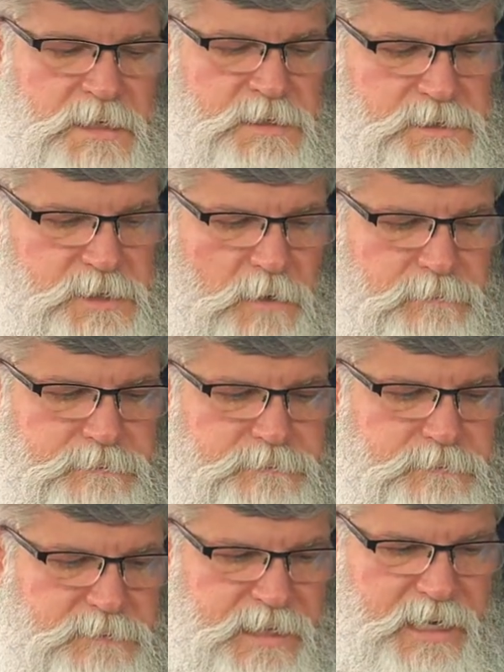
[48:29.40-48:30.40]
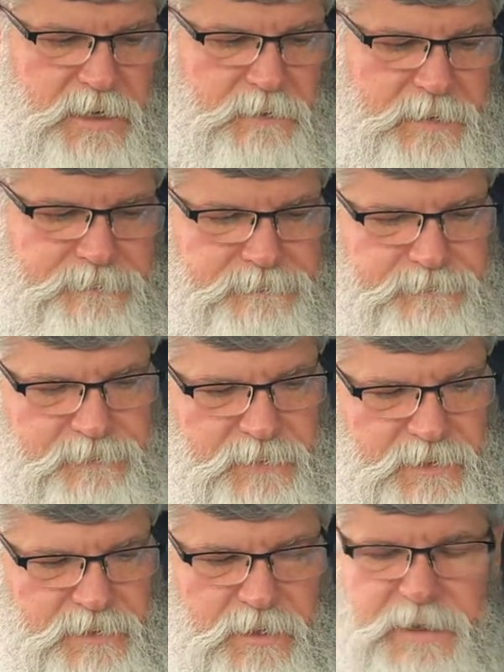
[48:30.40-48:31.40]
So anyway,
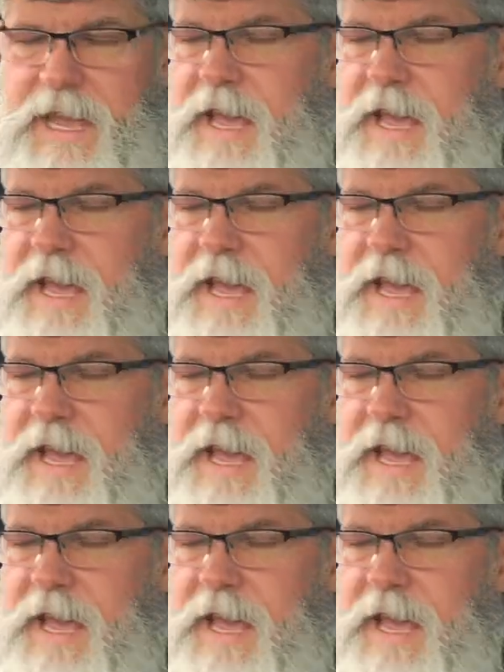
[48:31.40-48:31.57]
there you